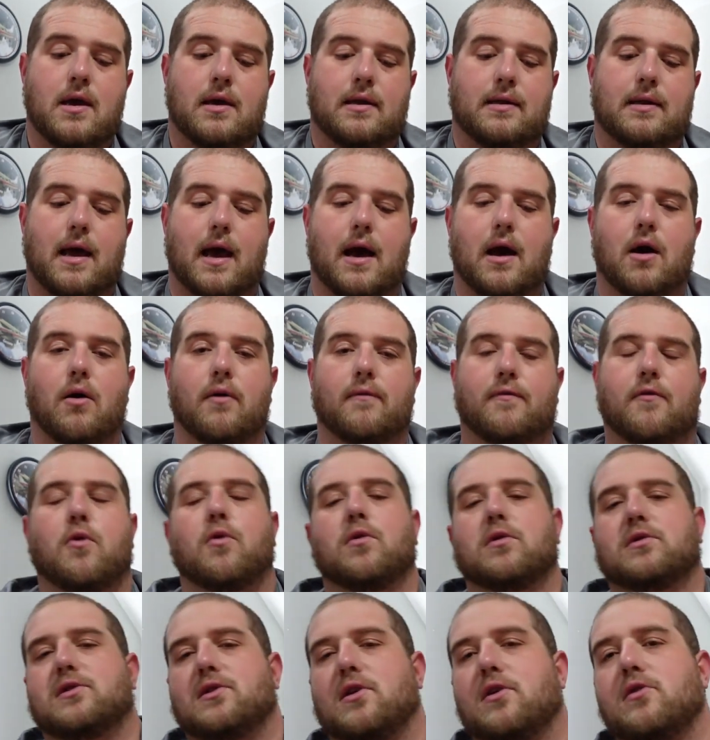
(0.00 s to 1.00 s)
Now, of
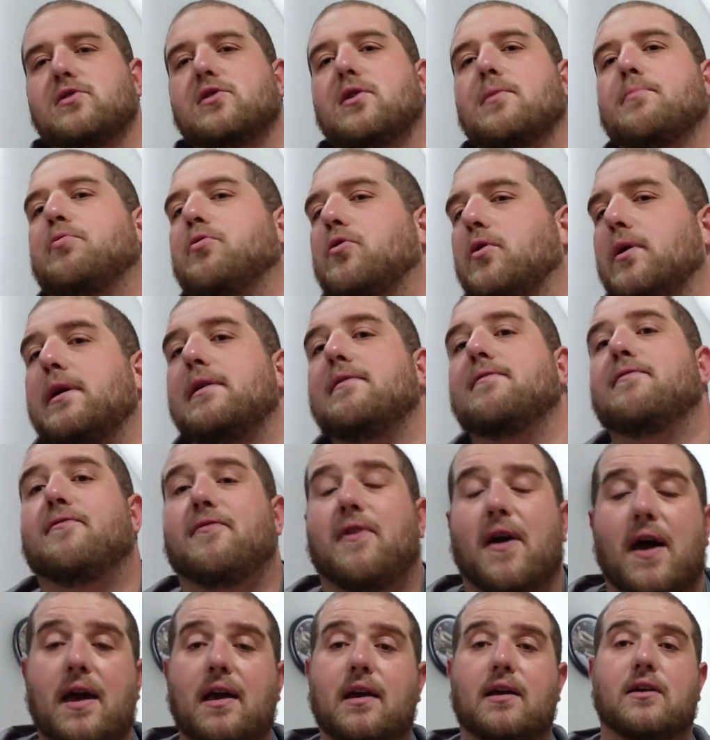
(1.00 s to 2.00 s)
course, those are pretty
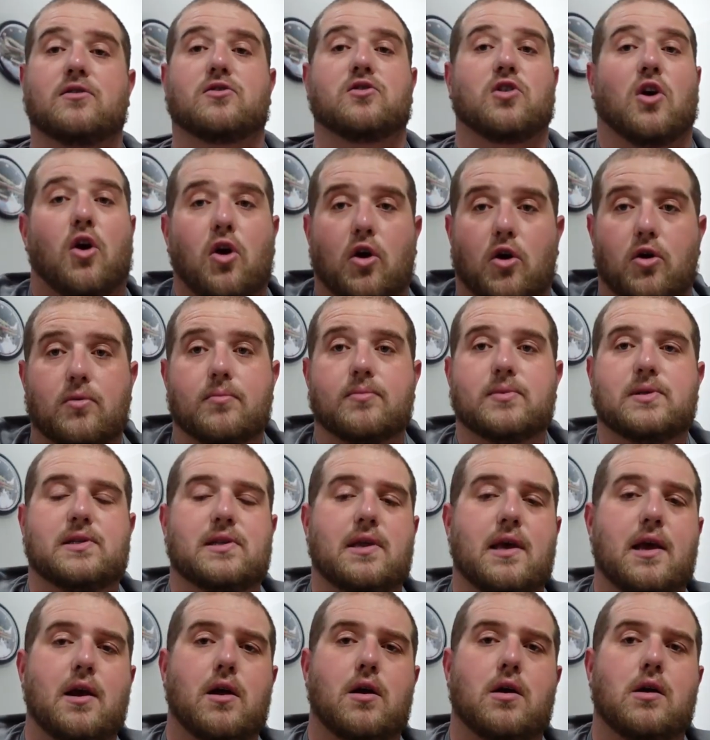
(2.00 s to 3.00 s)
vague terms
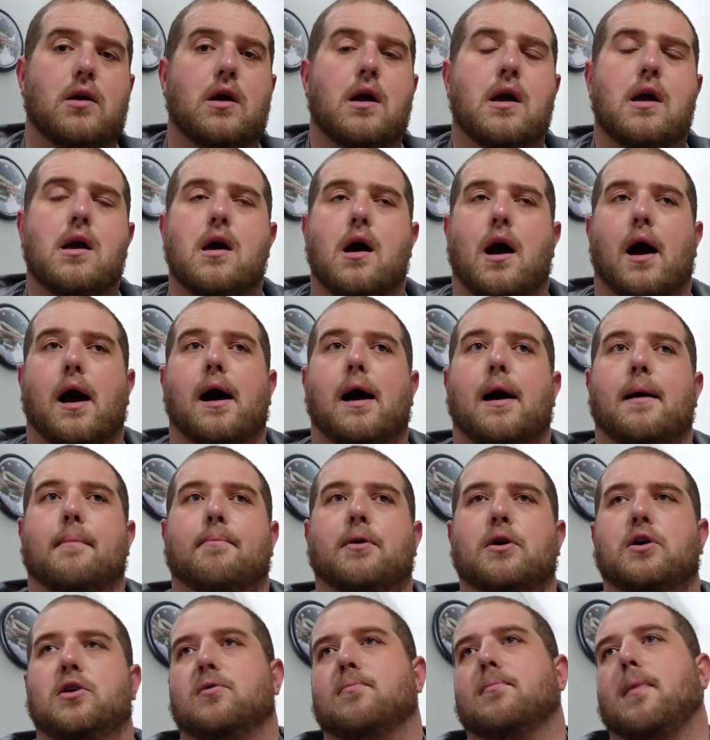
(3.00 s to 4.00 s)
there,
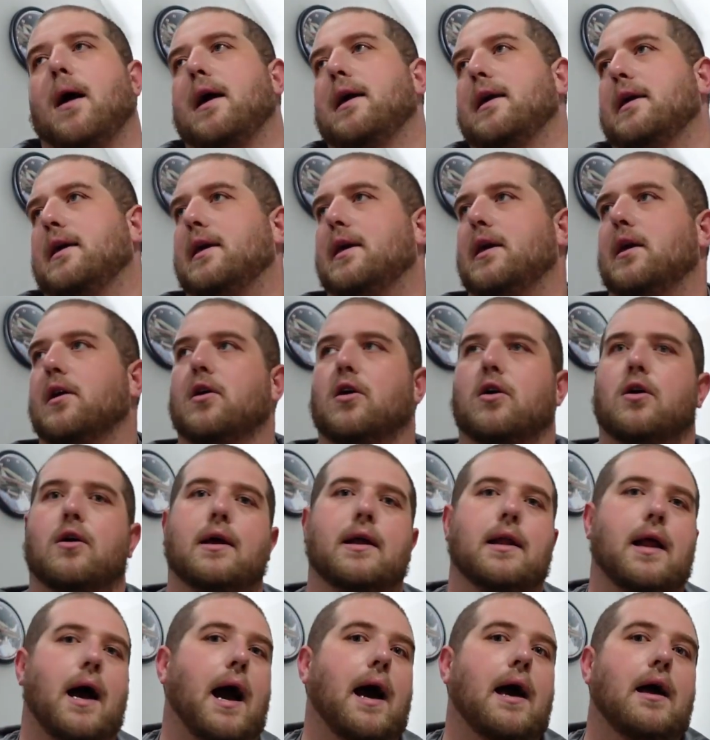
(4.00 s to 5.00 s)
but you might hear
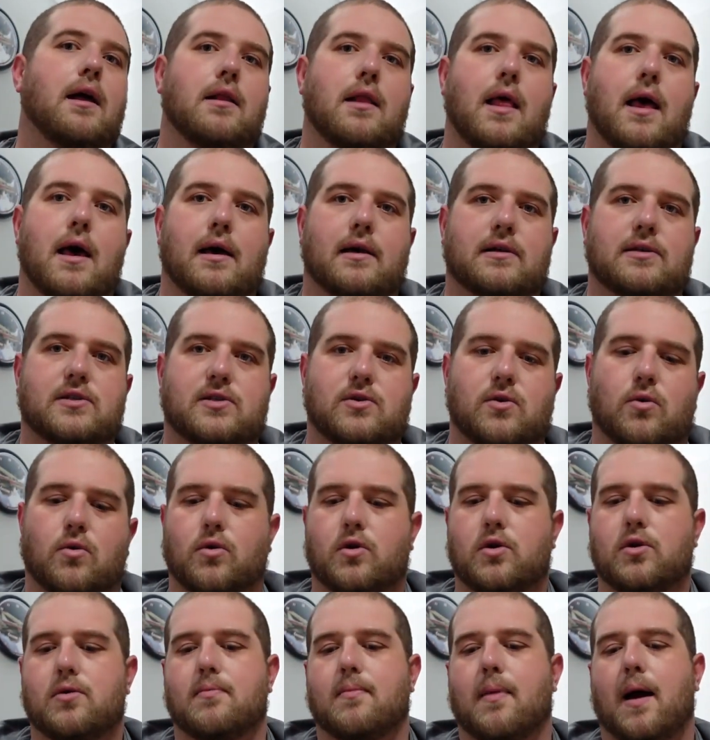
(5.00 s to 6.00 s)
an ILS, or
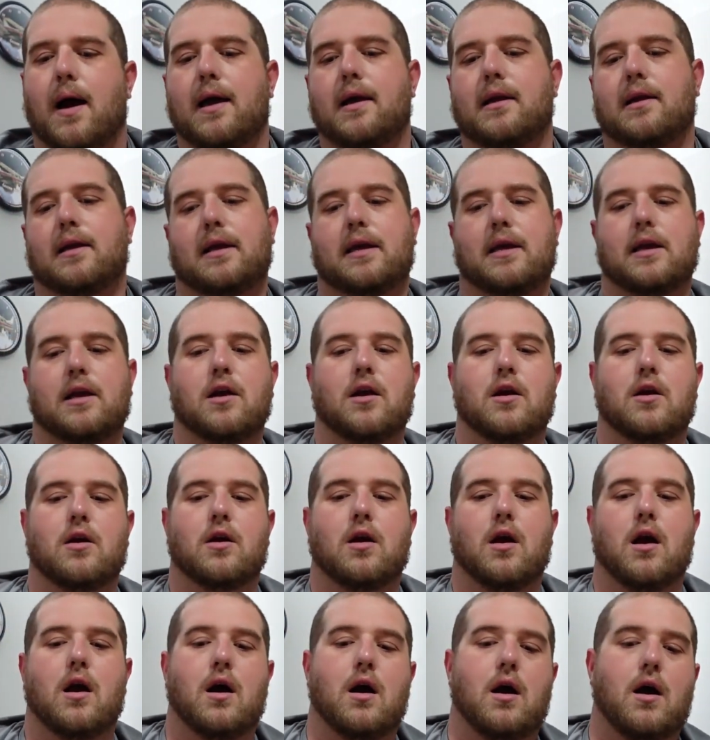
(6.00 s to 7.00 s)
you might
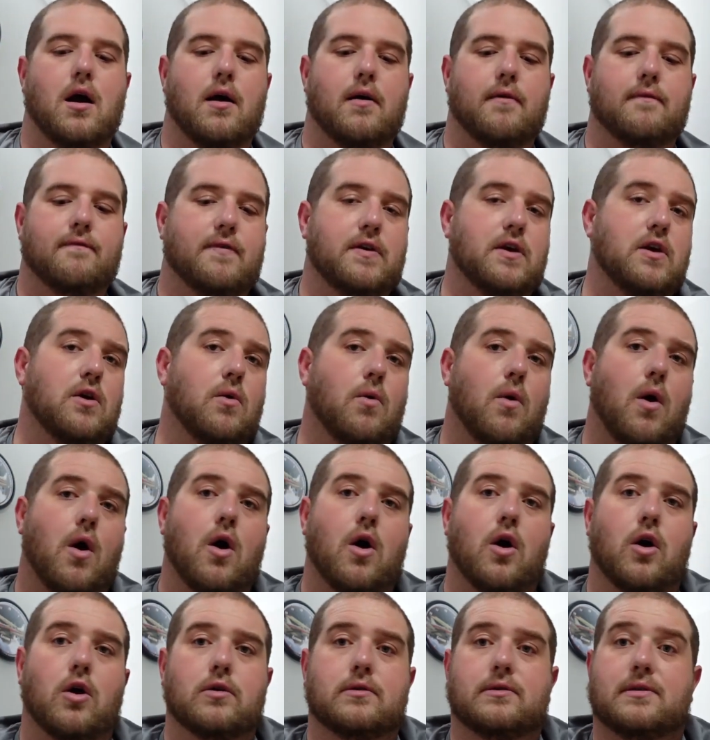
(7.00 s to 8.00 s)
hear a
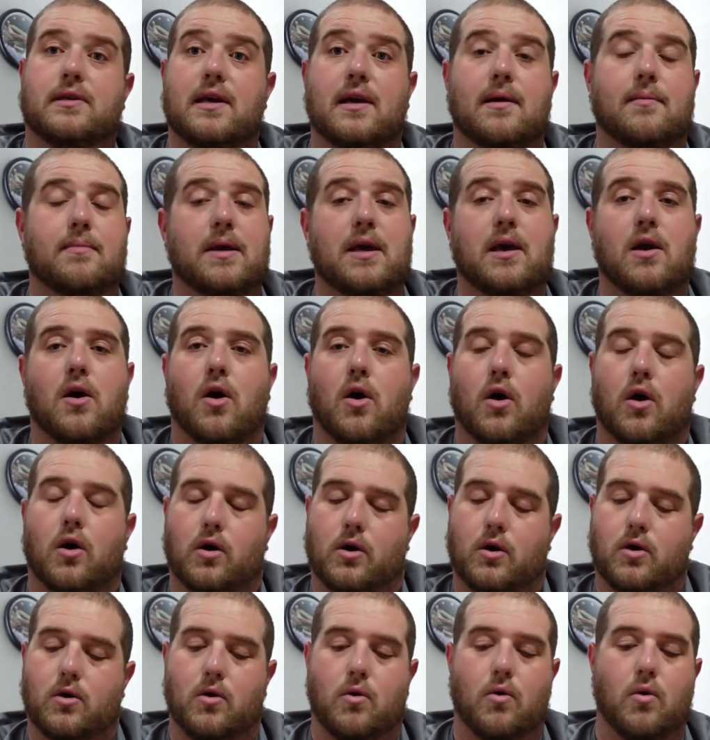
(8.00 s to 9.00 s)
VOR DME
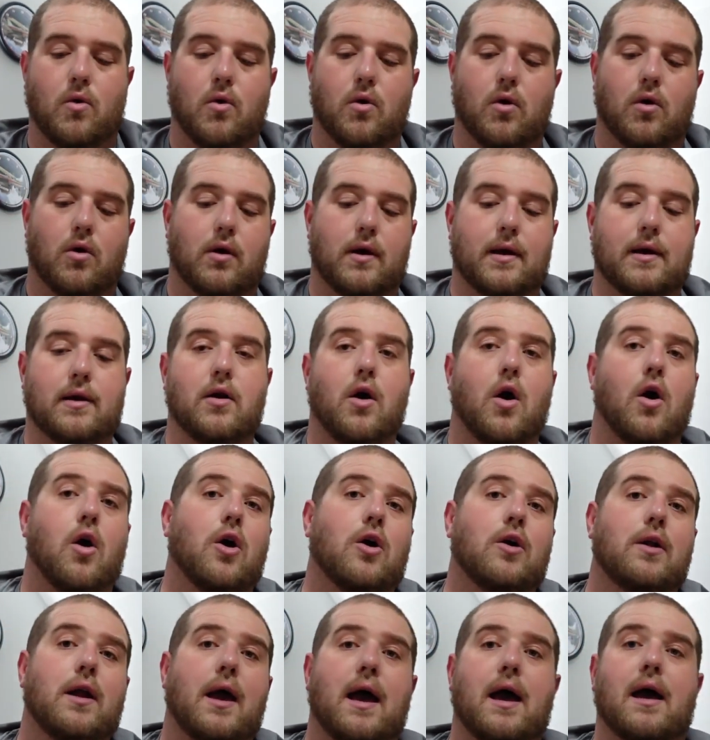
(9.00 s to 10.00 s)
arc, or an
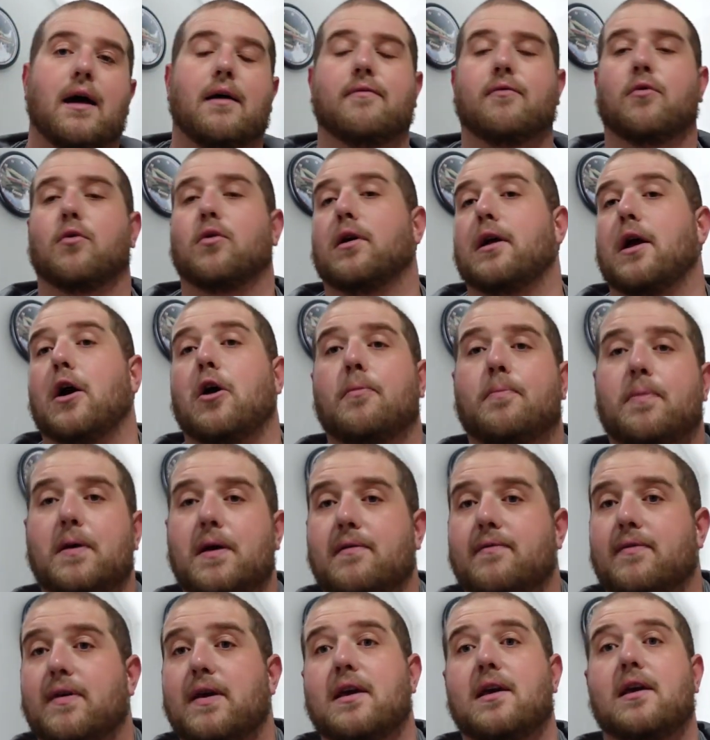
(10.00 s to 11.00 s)
RNAV, or an
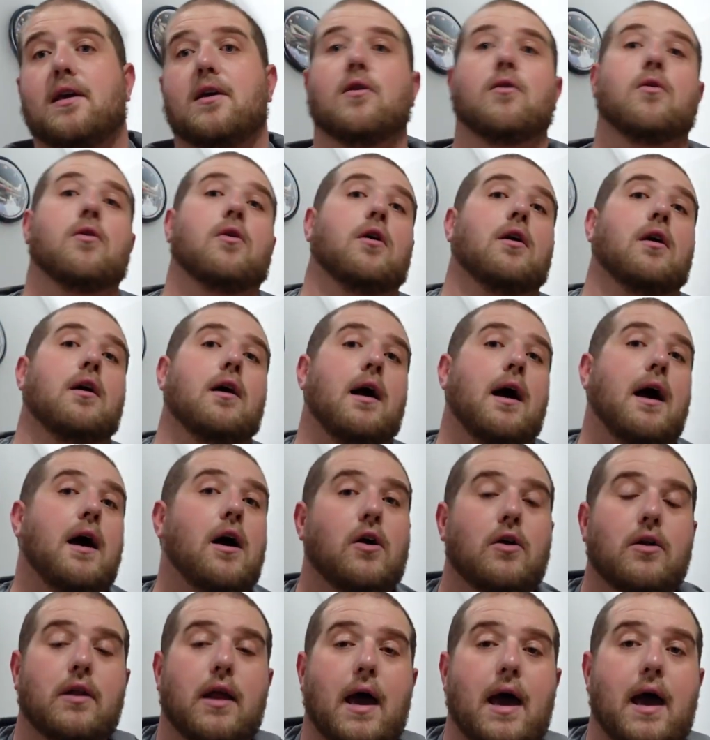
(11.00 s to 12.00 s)
LPV, or a
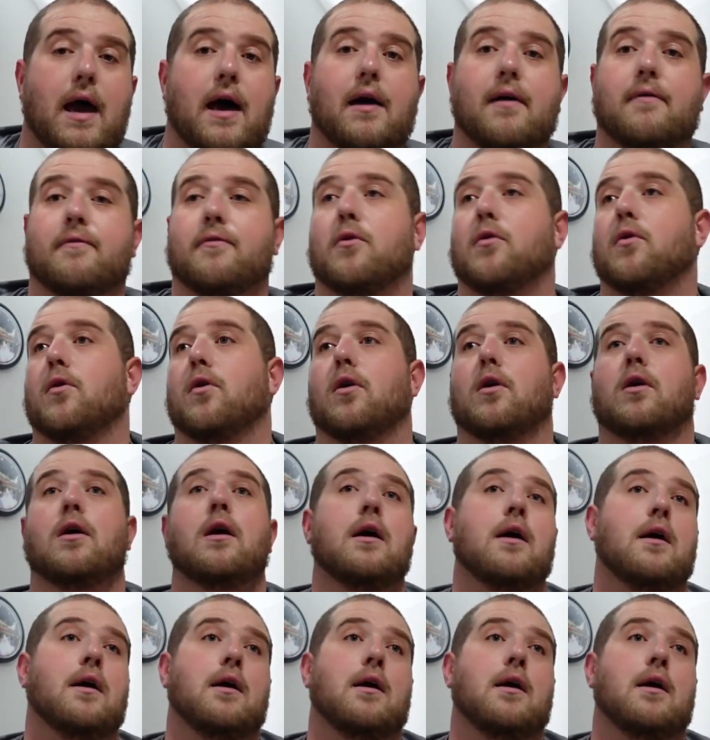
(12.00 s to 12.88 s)
LNAV, or